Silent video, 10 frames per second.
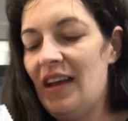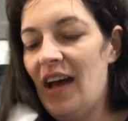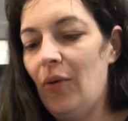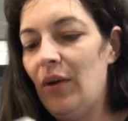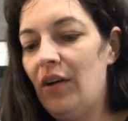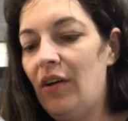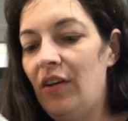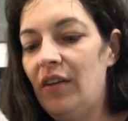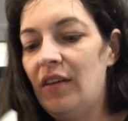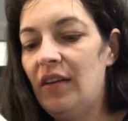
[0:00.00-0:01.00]
I
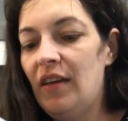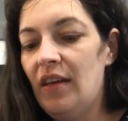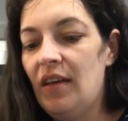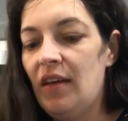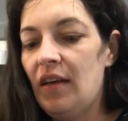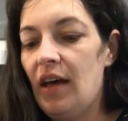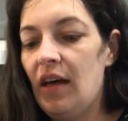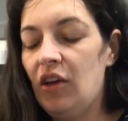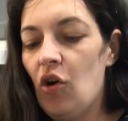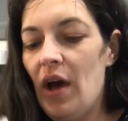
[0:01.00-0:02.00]
will
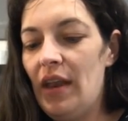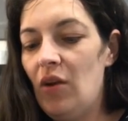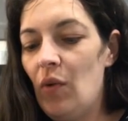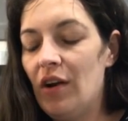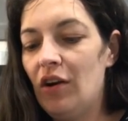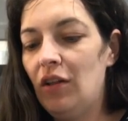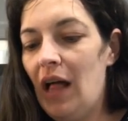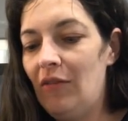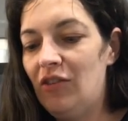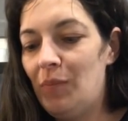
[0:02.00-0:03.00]
go ahead and wear
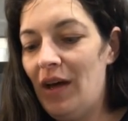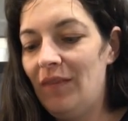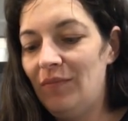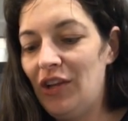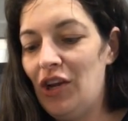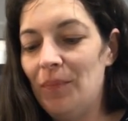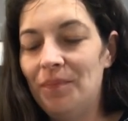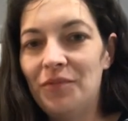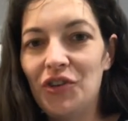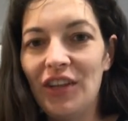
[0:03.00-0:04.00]
gloves, but you know,
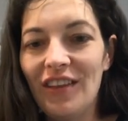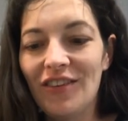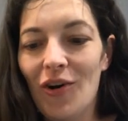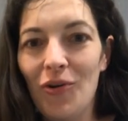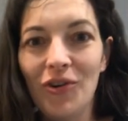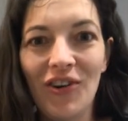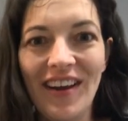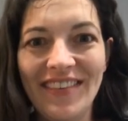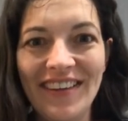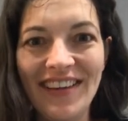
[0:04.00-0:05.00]
during this whole
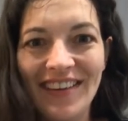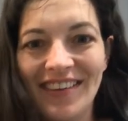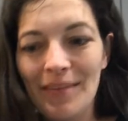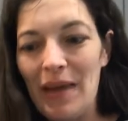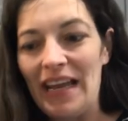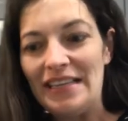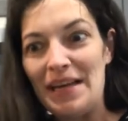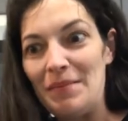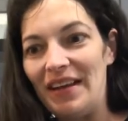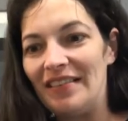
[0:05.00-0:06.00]
crazy
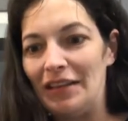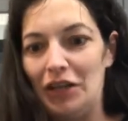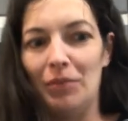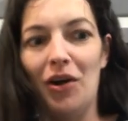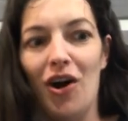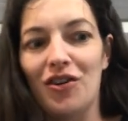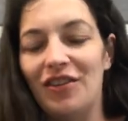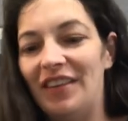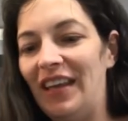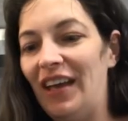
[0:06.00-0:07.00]
pandemic, it's a little bit harder
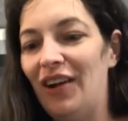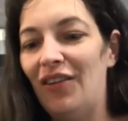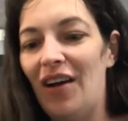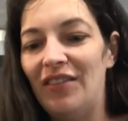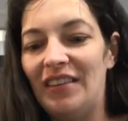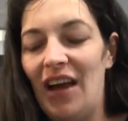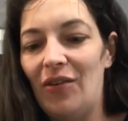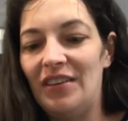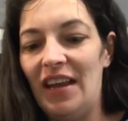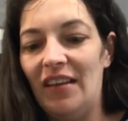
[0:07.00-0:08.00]
to get gloves
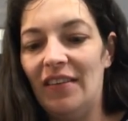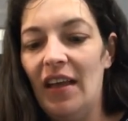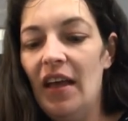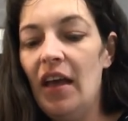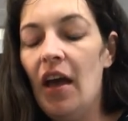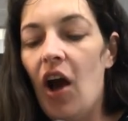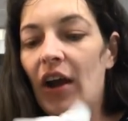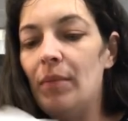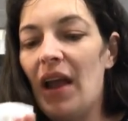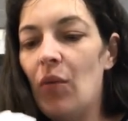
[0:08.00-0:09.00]
nowadays. All
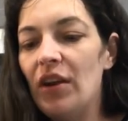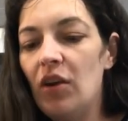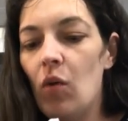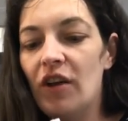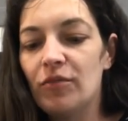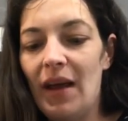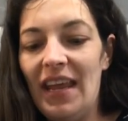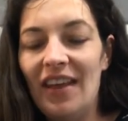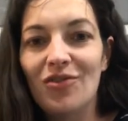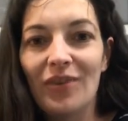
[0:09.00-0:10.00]
right, but I wanted to wash my
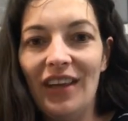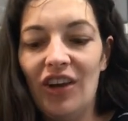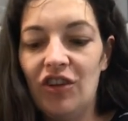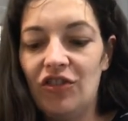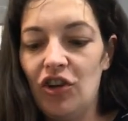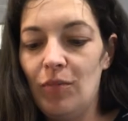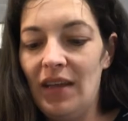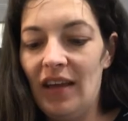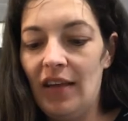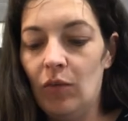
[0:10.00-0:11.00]
hands really good too,
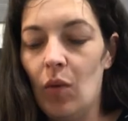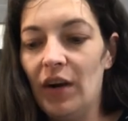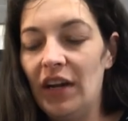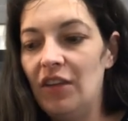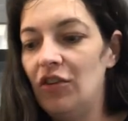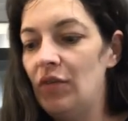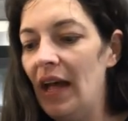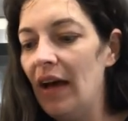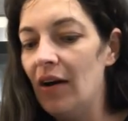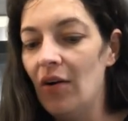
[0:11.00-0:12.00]
because what we're gonna do
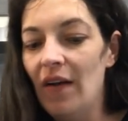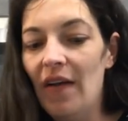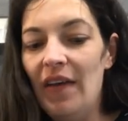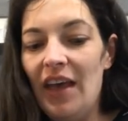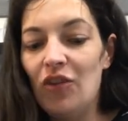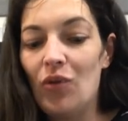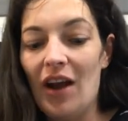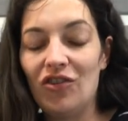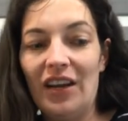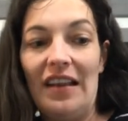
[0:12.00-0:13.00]
now is we're
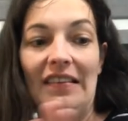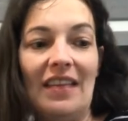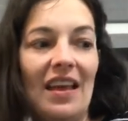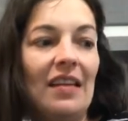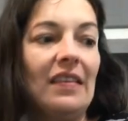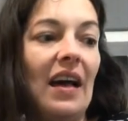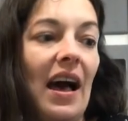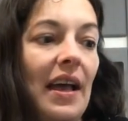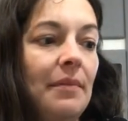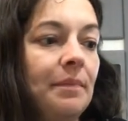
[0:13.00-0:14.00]
actually gonna set that
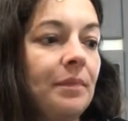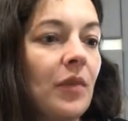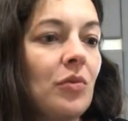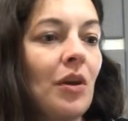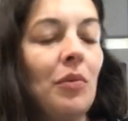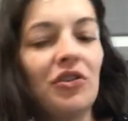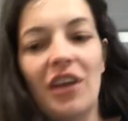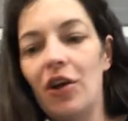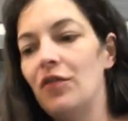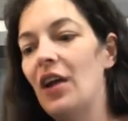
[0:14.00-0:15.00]
aside. I'm gonna push
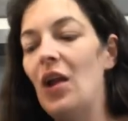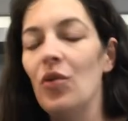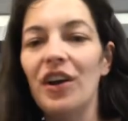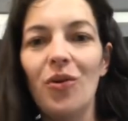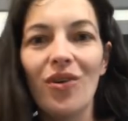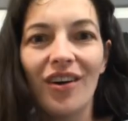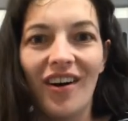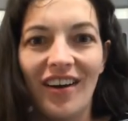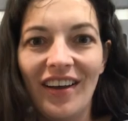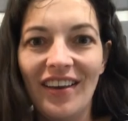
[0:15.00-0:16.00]
that over, and we're gonna work
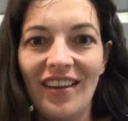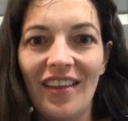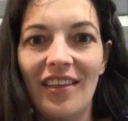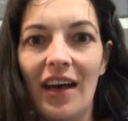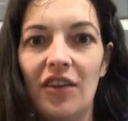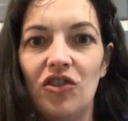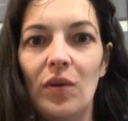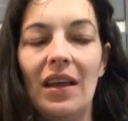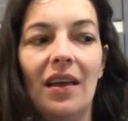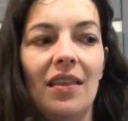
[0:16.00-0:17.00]
on
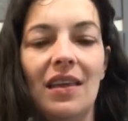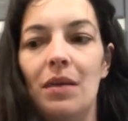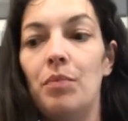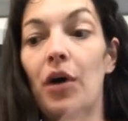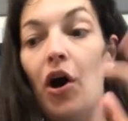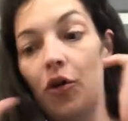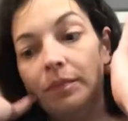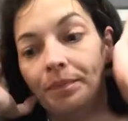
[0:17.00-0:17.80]
doing the bow.